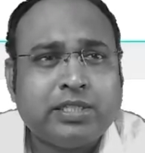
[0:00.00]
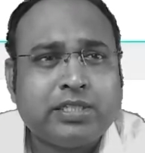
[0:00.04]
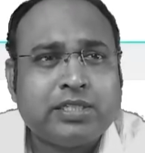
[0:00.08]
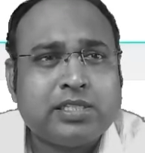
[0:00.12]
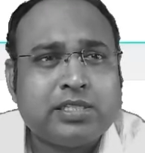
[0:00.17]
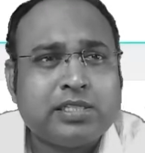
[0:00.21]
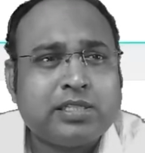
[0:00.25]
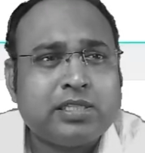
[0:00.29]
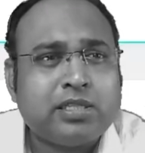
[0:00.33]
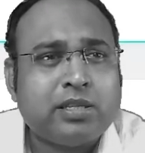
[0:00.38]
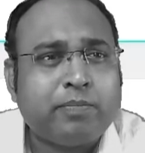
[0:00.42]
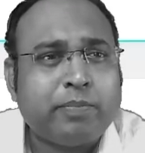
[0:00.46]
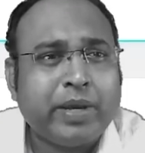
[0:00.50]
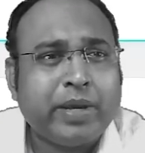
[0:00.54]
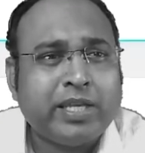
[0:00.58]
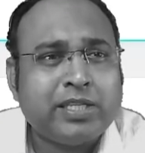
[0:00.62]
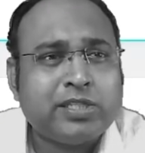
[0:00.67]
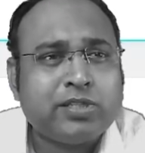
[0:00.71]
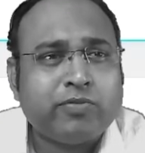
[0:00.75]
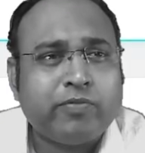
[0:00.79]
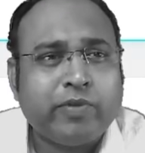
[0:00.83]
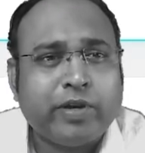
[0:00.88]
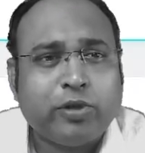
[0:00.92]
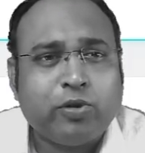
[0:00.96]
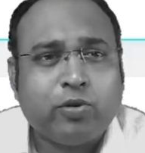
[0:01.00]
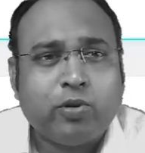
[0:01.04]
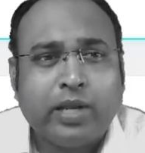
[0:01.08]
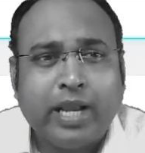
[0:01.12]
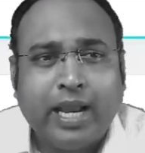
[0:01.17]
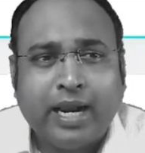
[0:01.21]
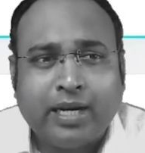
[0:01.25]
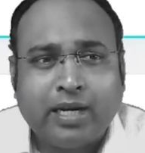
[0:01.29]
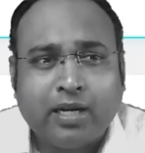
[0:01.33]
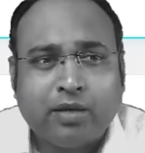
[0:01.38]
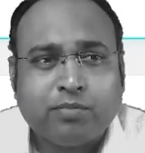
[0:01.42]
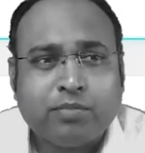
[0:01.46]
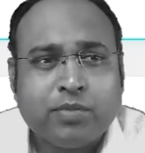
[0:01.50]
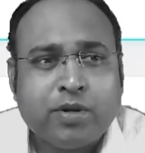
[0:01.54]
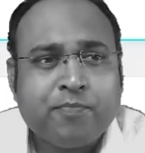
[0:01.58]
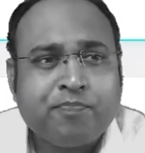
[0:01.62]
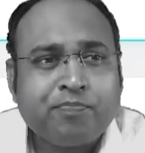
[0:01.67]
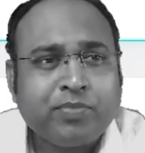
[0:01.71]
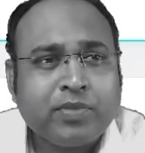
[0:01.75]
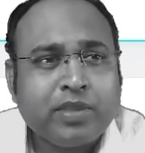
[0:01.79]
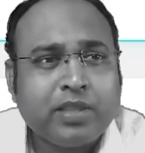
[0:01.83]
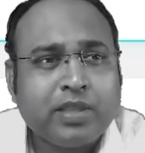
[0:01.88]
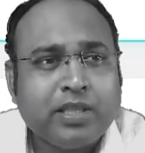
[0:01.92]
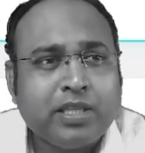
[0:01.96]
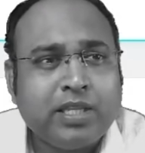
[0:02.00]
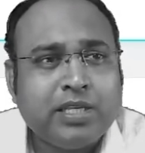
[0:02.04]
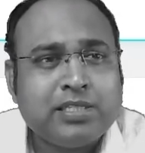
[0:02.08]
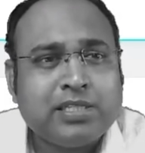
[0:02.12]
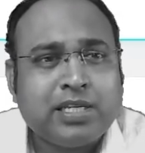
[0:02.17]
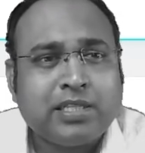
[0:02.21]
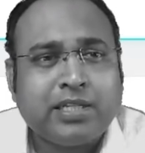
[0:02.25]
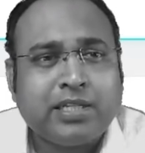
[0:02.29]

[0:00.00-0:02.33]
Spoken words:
is the page where you land up. These are the